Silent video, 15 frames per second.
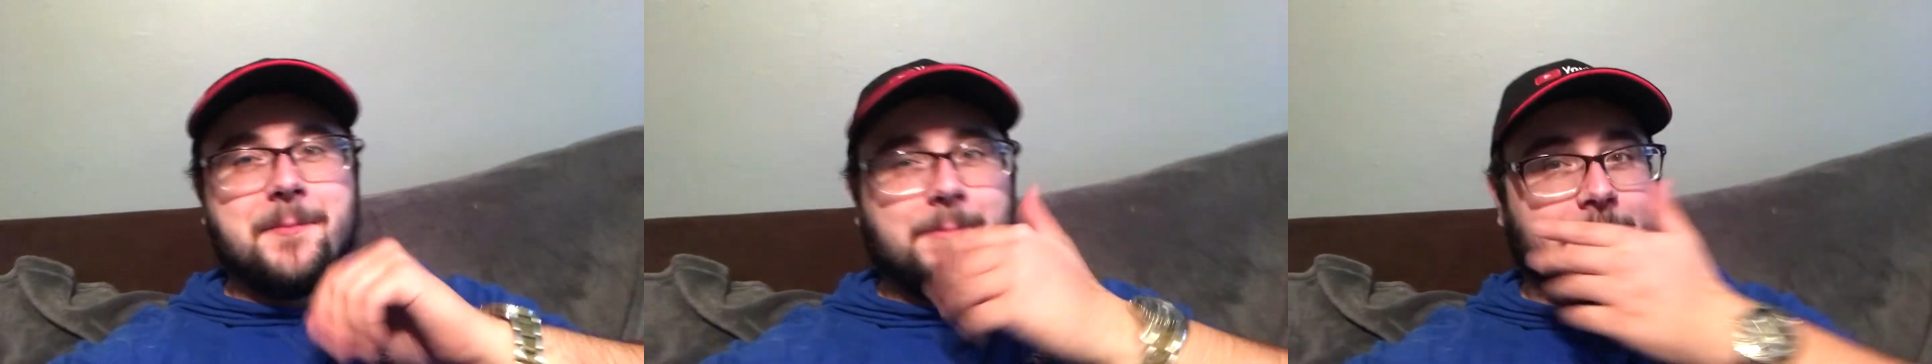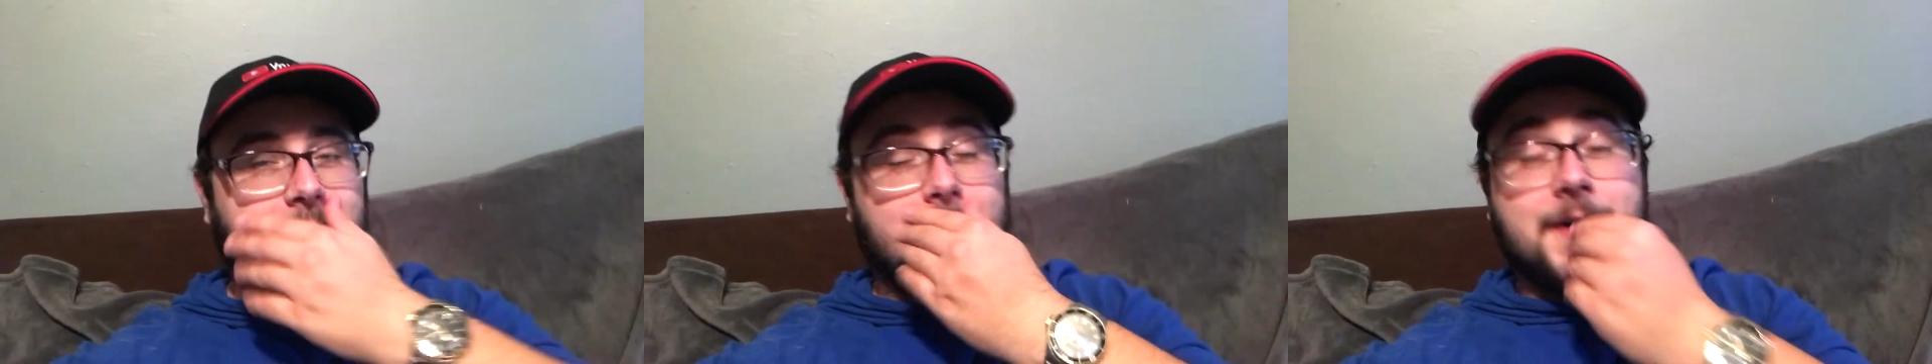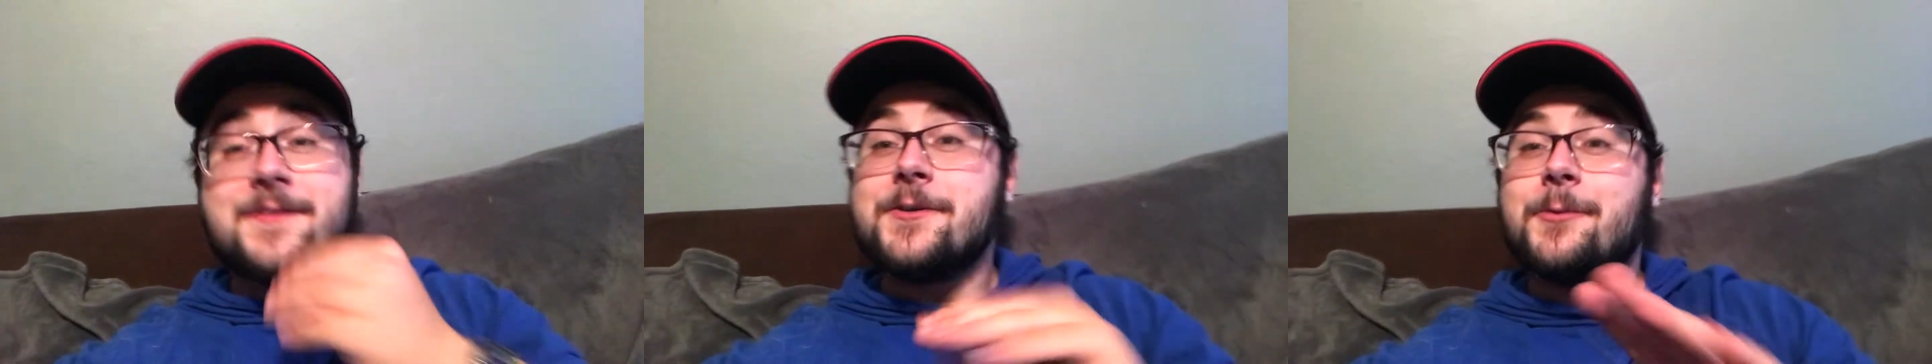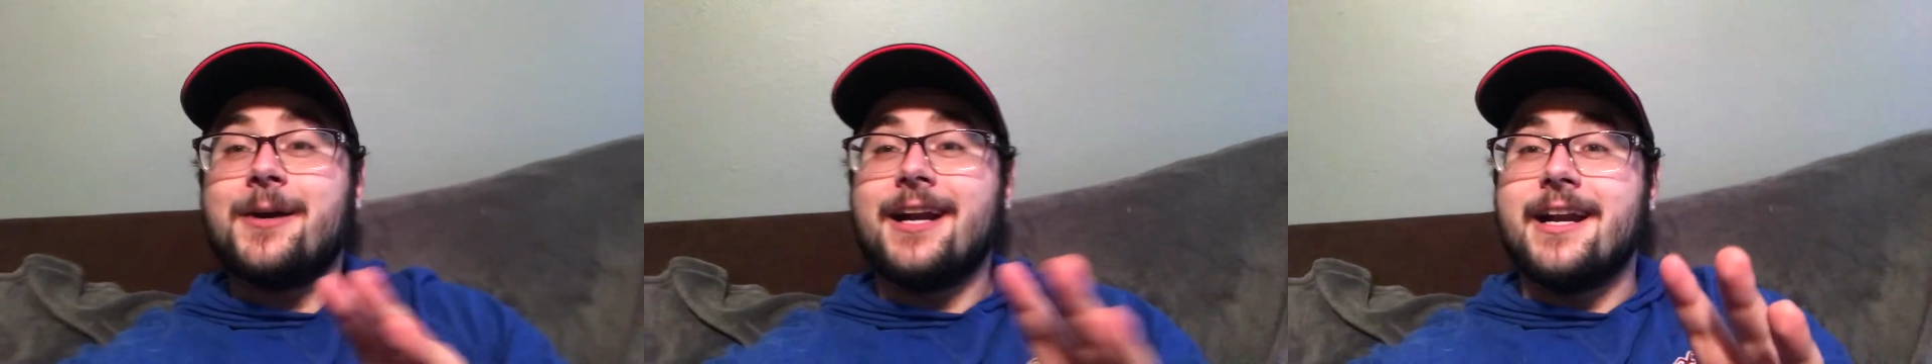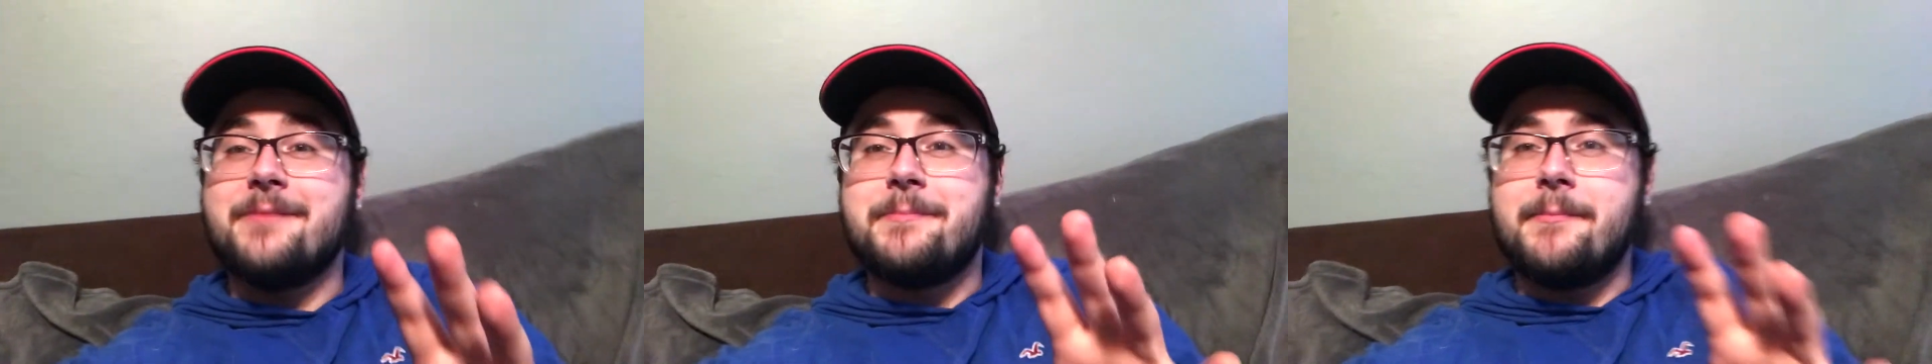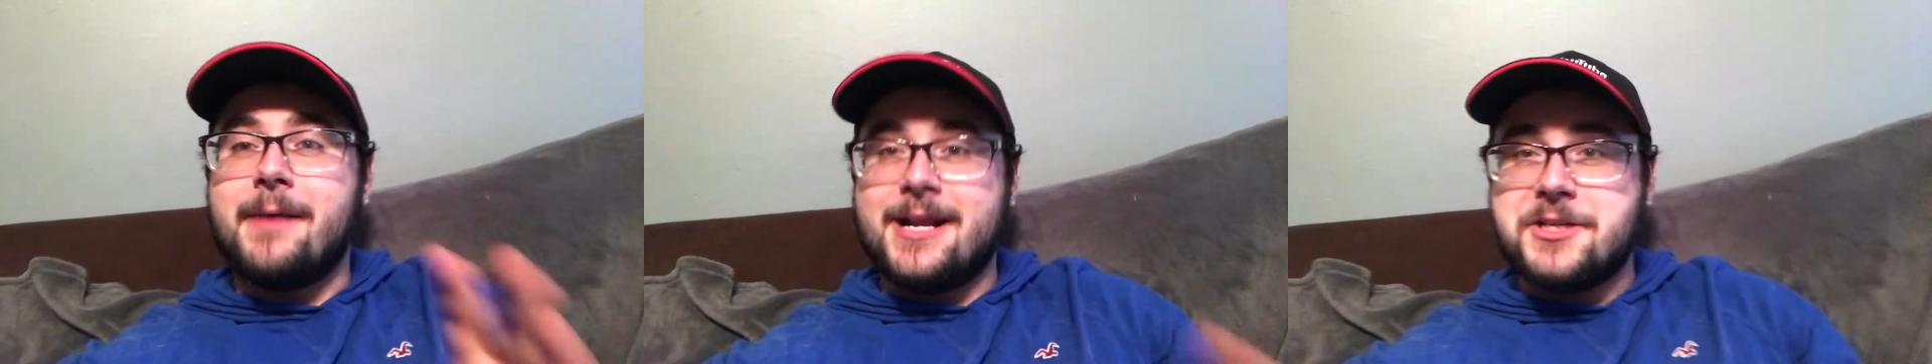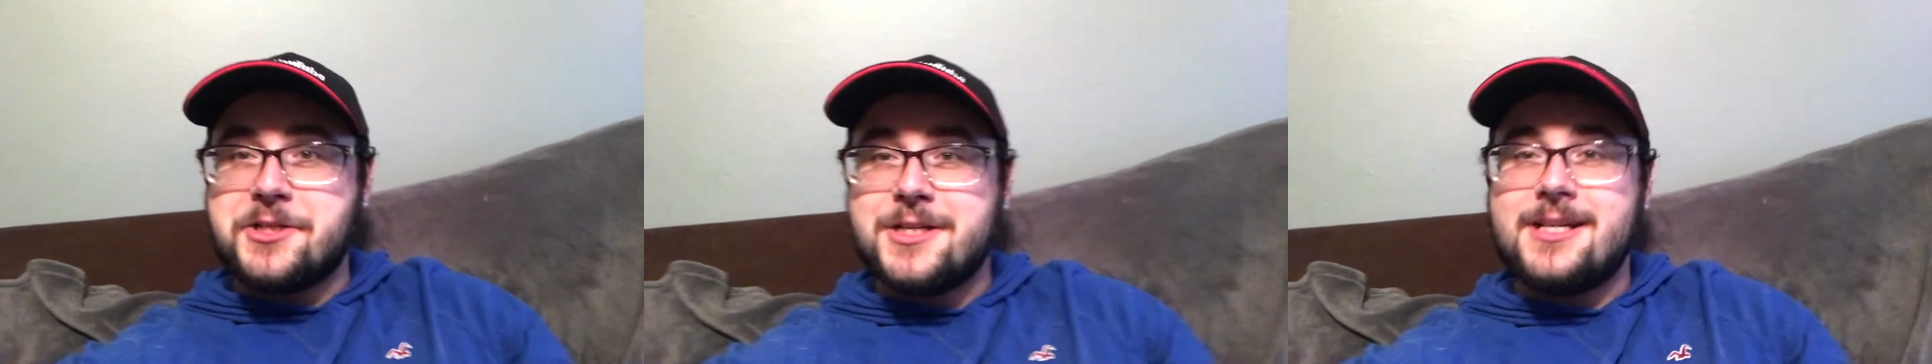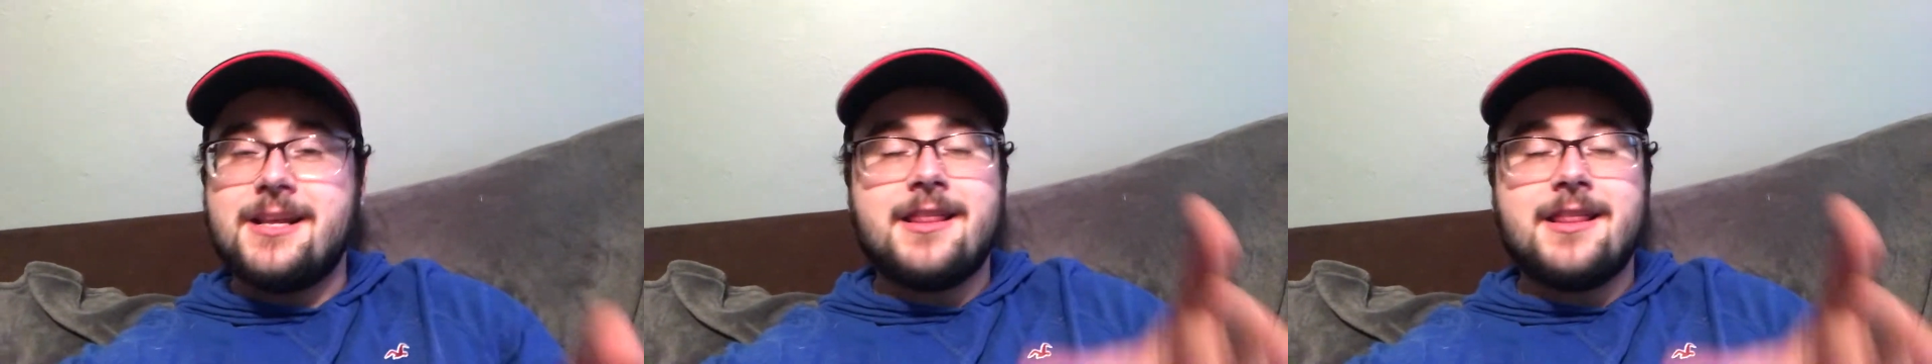But I also wanted to mention